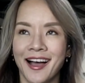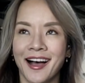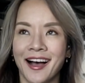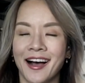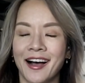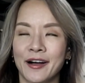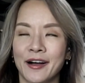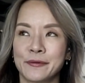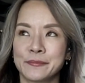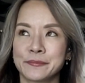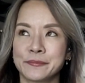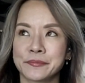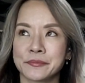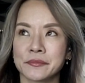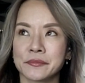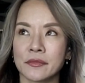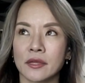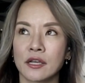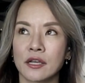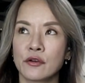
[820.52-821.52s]

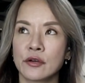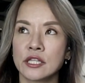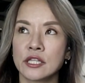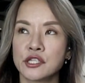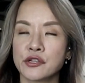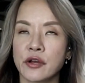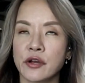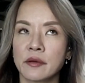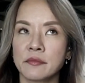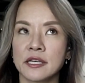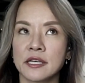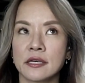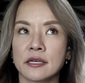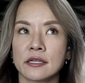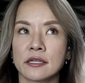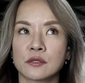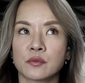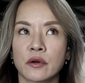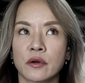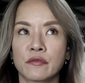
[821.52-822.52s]
You know, Instagram
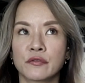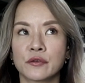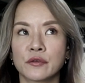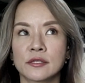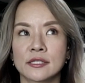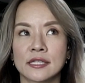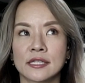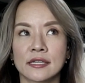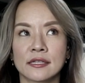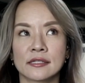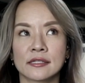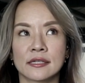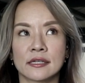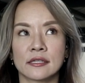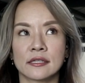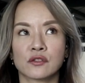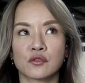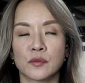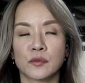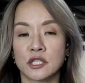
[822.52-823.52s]
is one of those things that
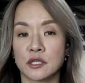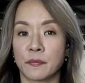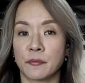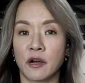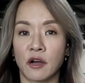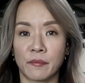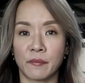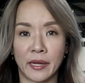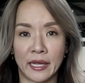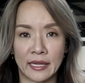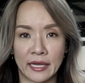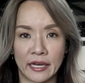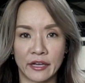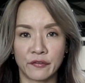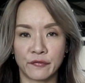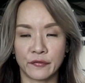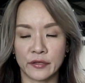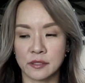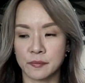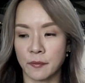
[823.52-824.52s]
is so much a part of my
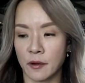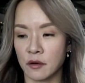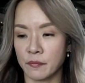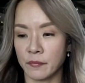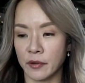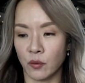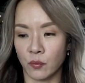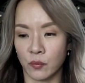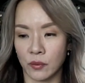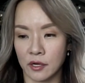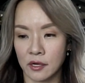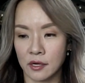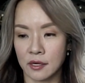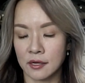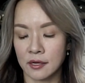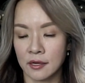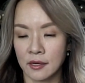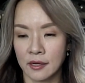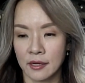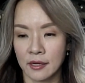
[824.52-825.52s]
life. It's part of my work.